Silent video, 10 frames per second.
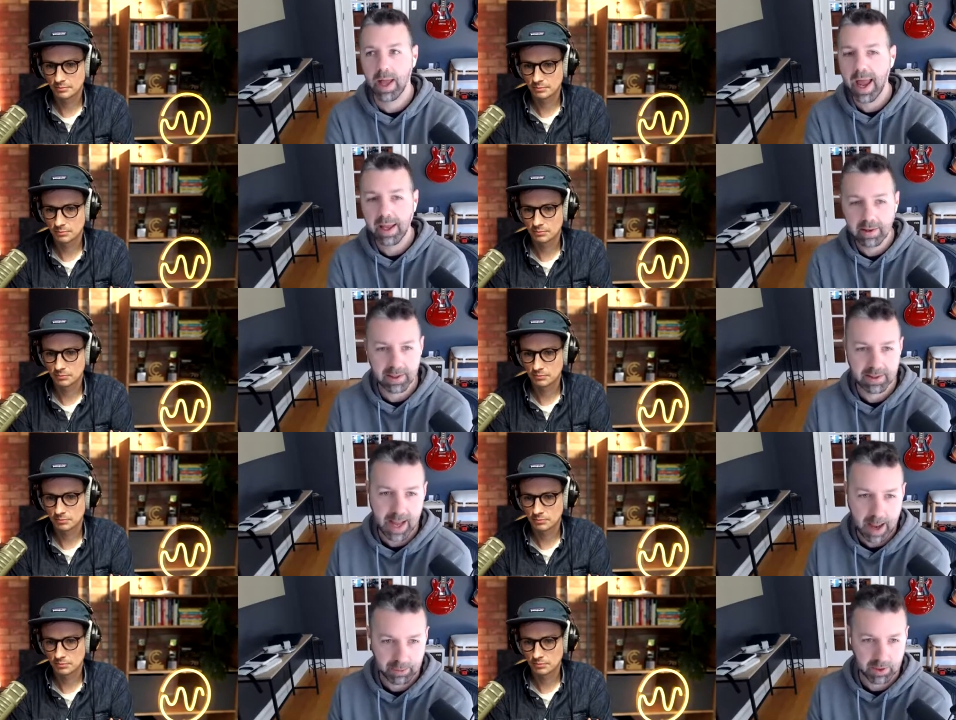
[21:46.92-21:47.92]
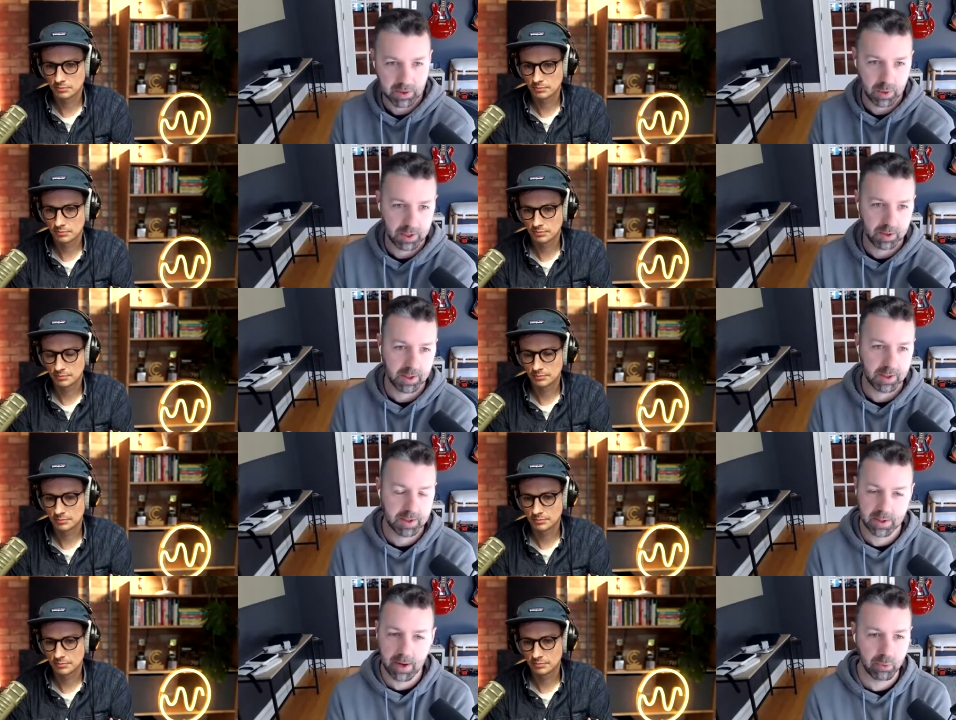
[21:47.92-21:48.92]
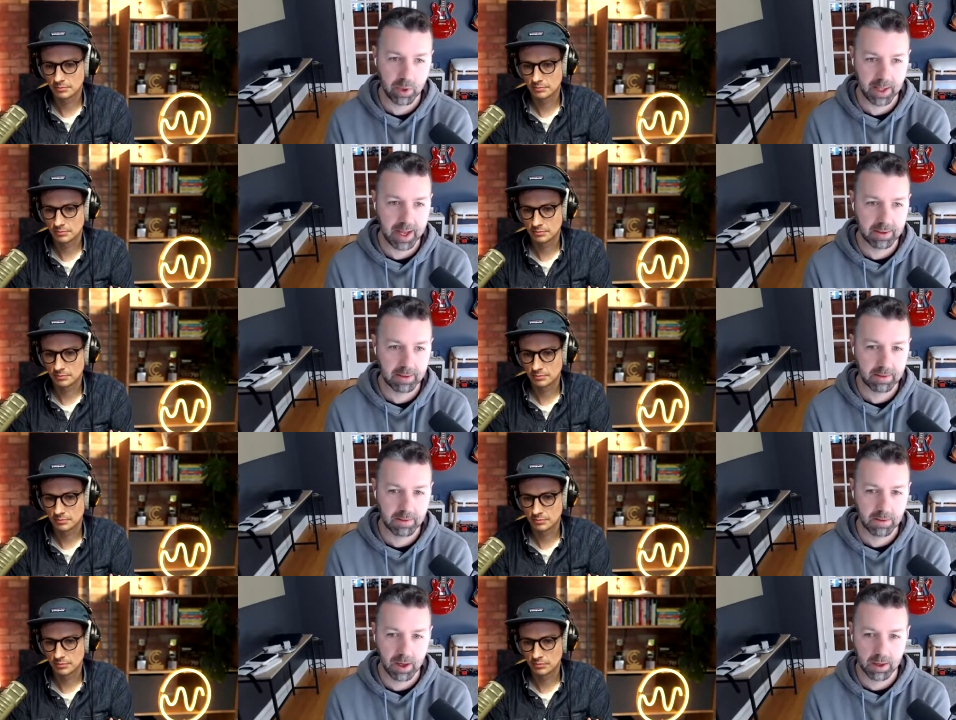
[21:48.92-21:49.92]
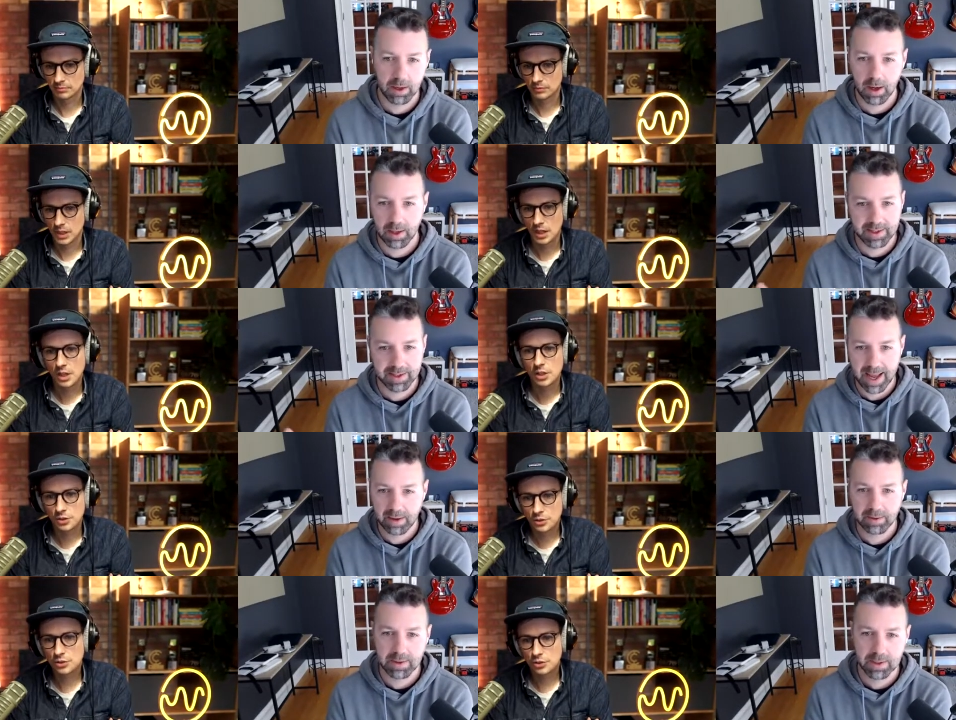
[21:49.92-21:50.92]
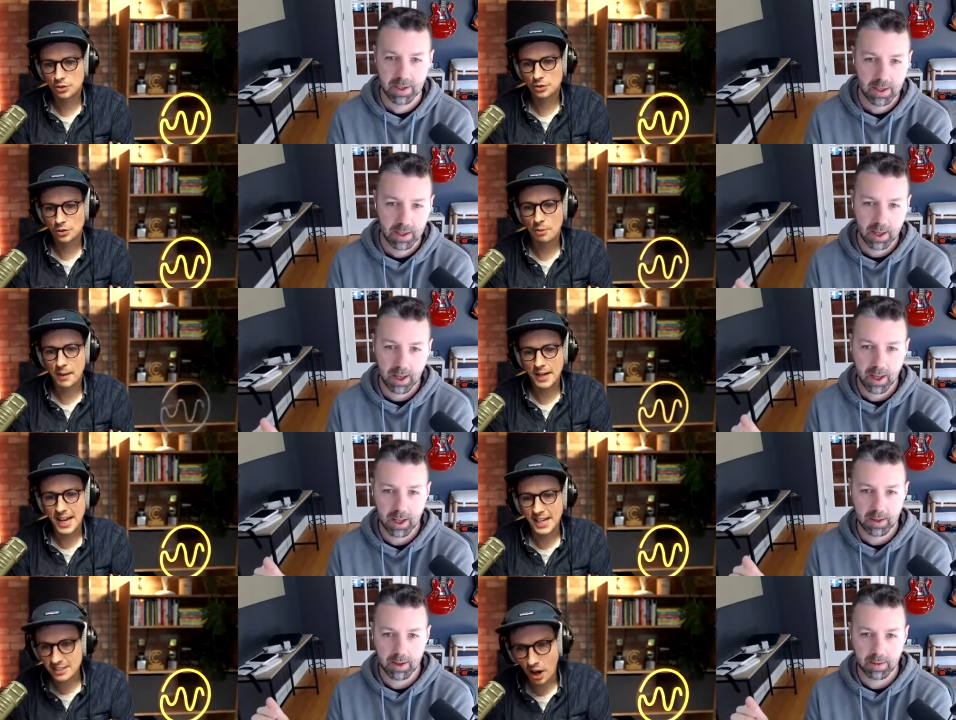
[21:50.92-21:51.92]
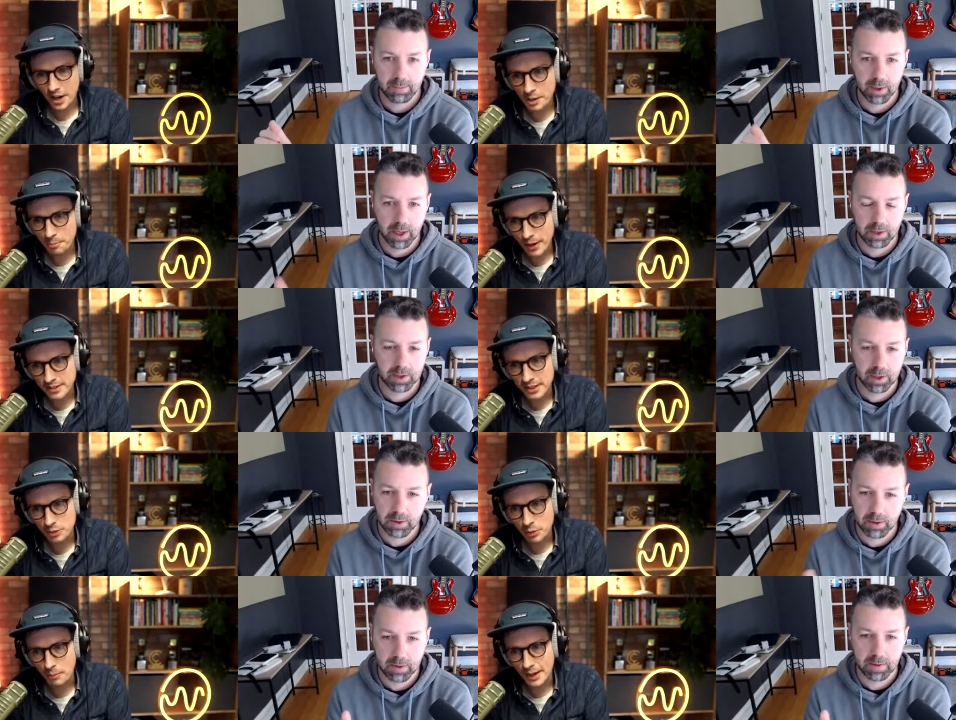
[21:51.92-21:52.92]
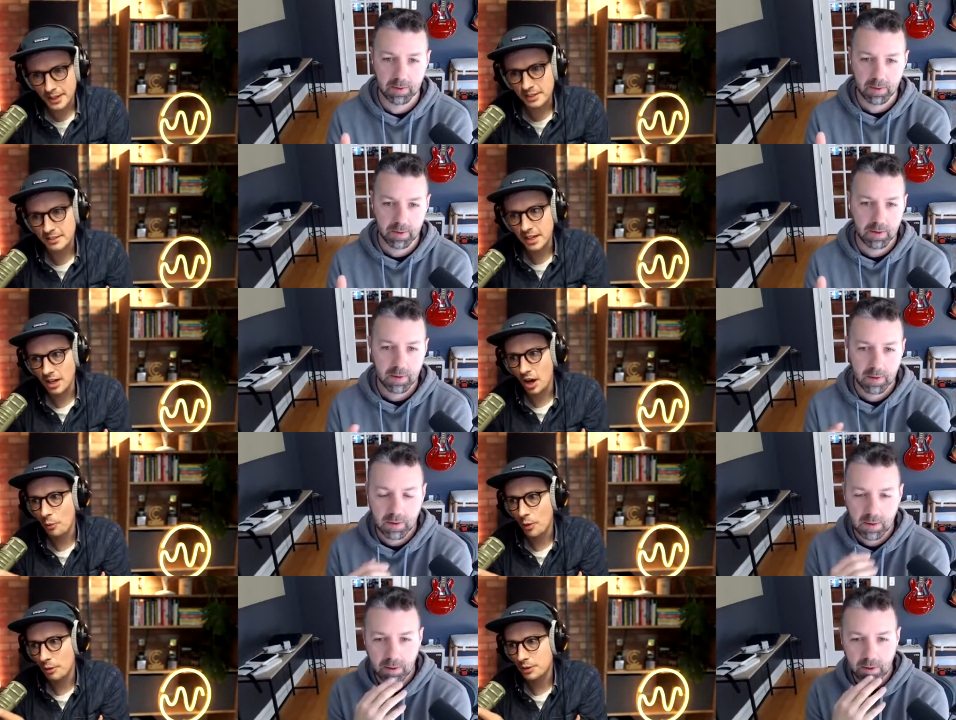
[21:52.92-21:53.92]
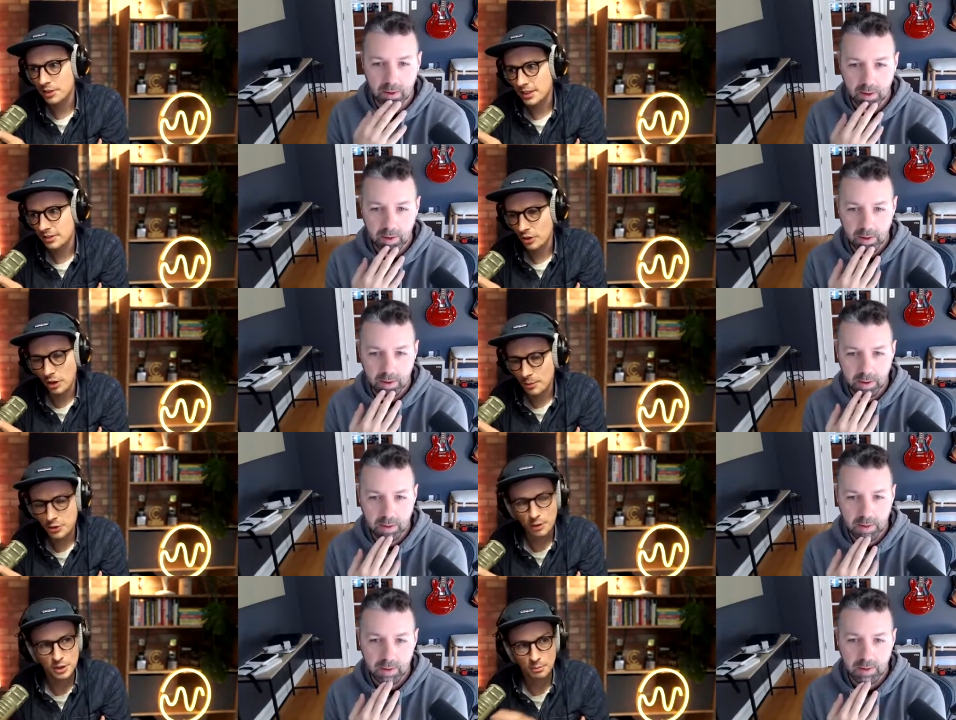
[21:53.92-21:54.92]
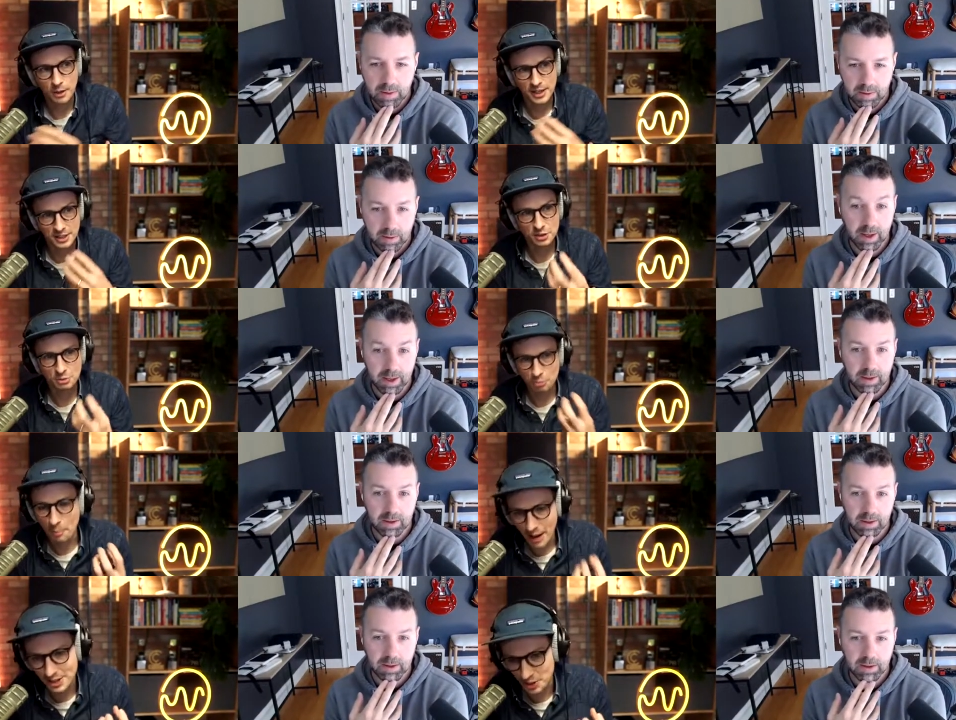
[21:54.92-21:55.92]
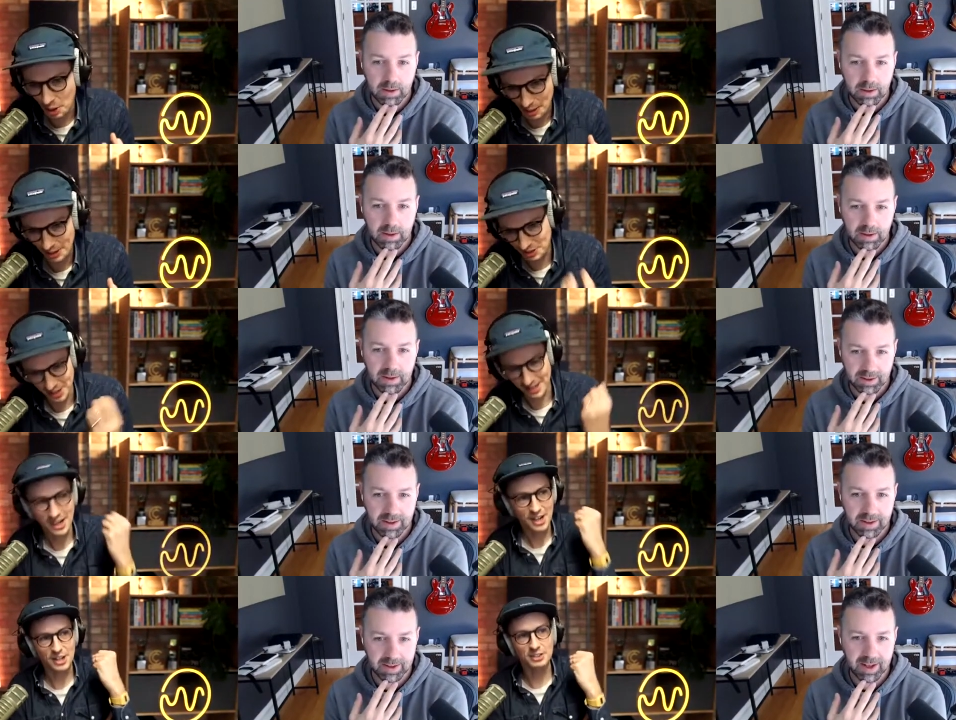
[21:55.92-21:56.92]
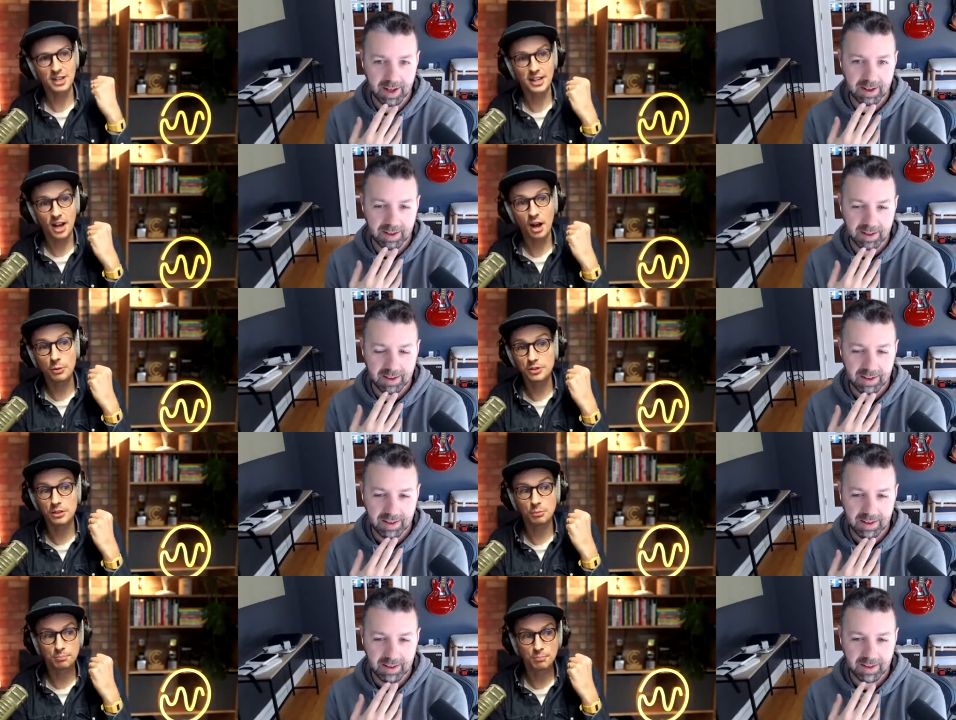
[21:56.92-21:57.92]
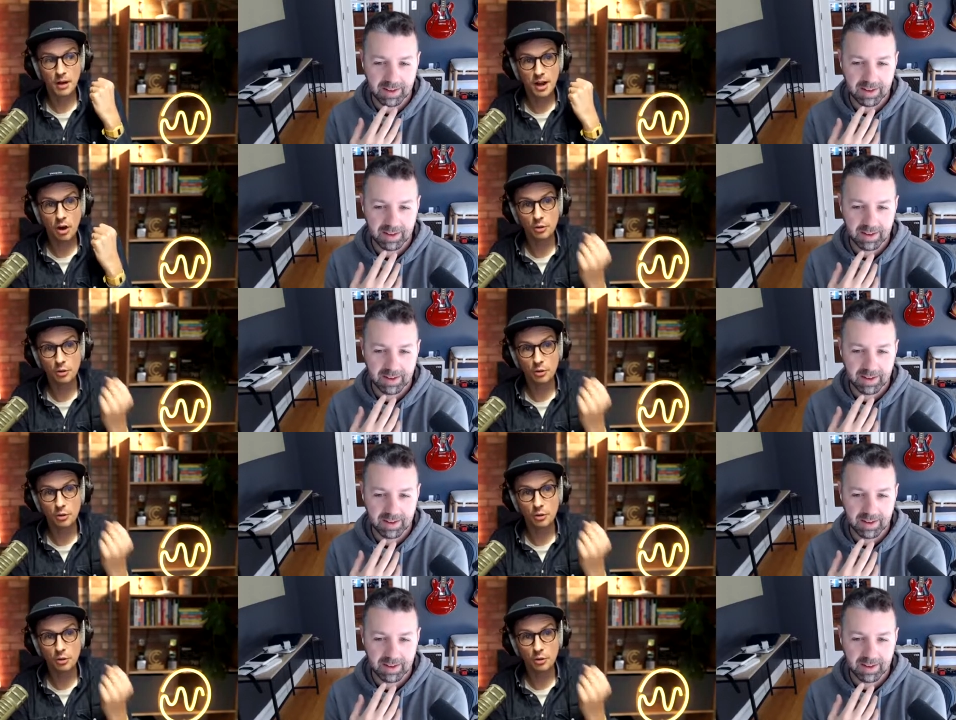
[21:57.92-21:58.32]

Speaker 1: endless options when you're in software land on on sounds so many and, and it's kind and of depressing as
Speaker 2: well man because like I, when i was a, sorry i'm interrupting you but this yeah. is, i'm passionate about this shit because yeah. like i was my whole